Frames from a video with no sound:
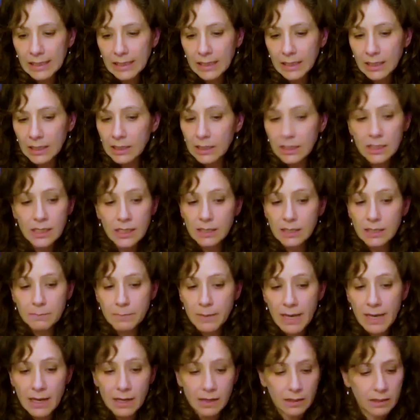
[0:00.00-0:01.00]
India
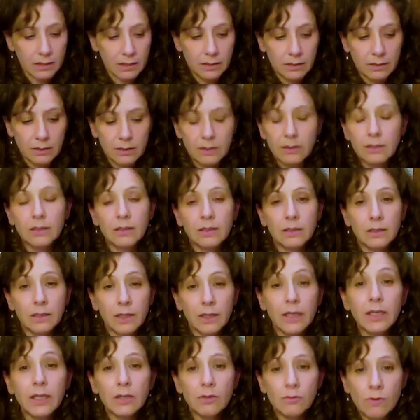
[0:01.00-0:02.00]
hit back
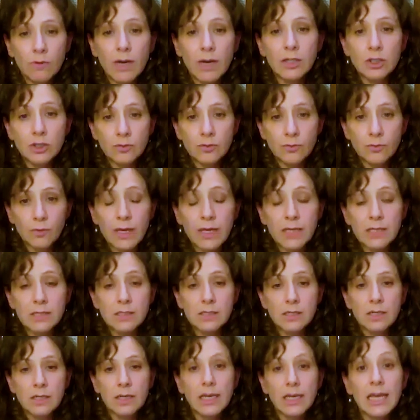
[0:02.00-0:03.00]
in a range of
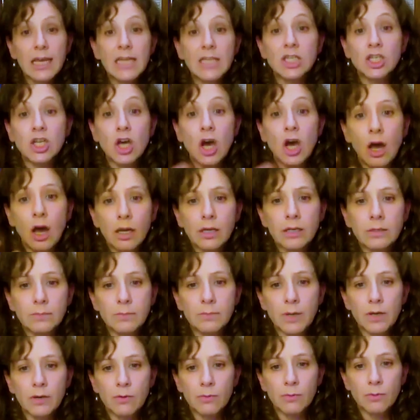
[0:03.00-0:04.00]
ways. It talked
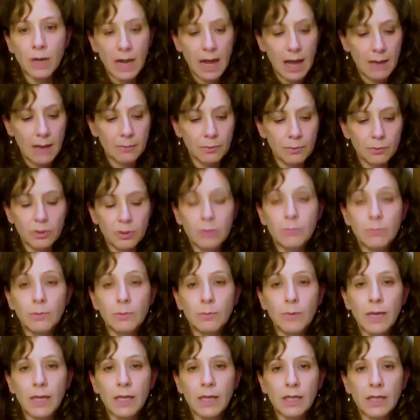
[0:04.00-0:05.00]
about what happened with the
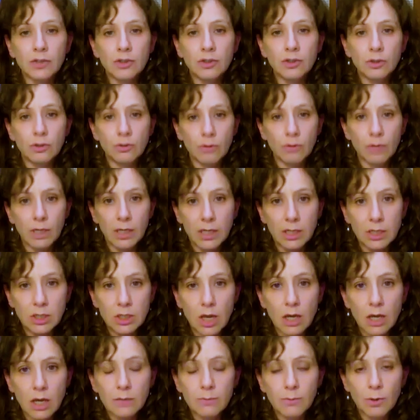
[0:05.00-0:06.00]
Mumbai electrical grid. It
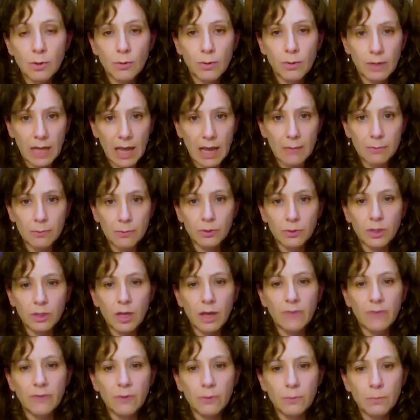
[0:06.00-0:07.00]
talked about what happened with
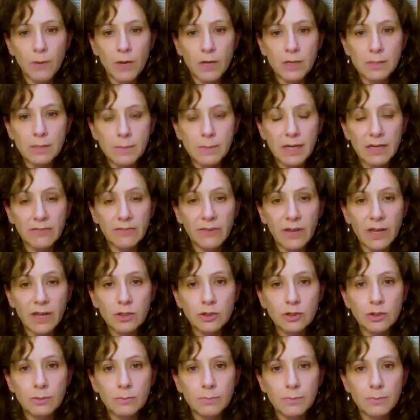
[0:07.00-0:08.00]
the iPhone parts
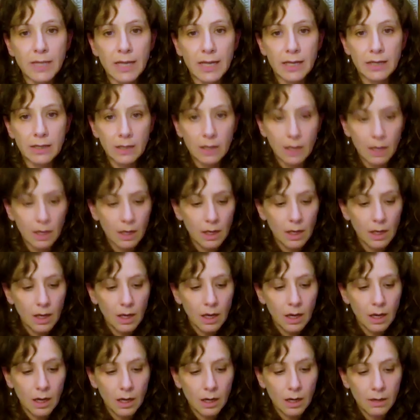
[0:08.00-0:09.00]
manufacturing plant.
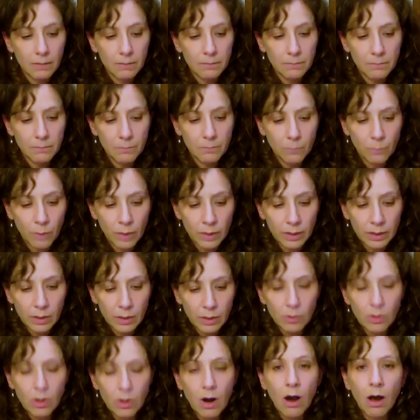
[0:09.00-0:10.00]
When
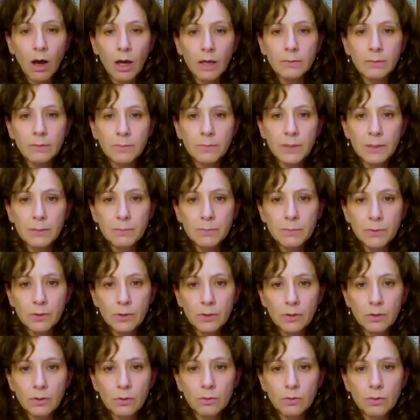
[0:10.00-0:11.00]
there were odd
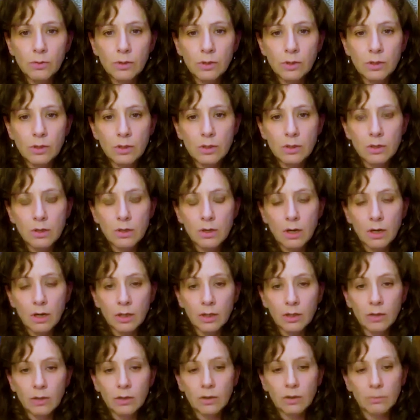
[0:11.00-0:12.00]
people who were,
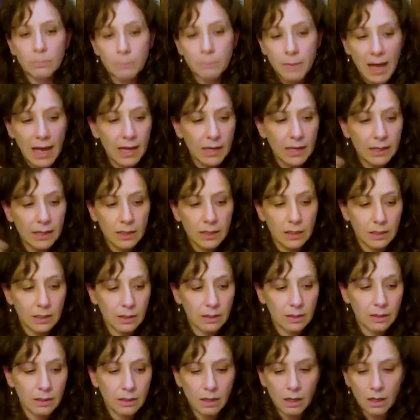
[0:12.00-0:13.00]
you know, the
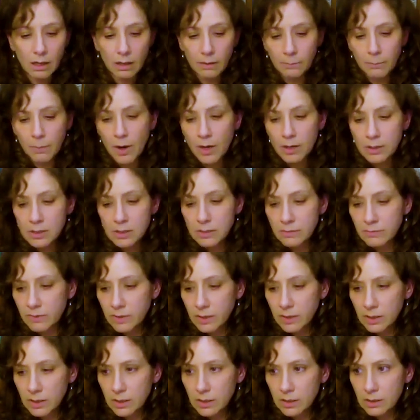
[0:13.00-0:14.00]
backing parts
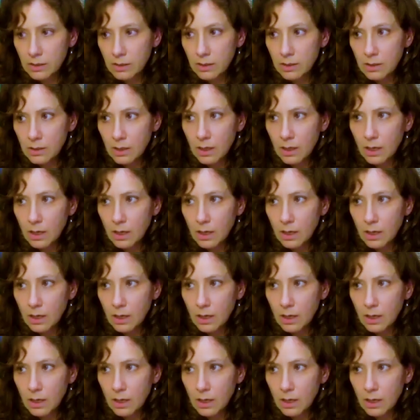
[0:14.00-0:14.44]
of the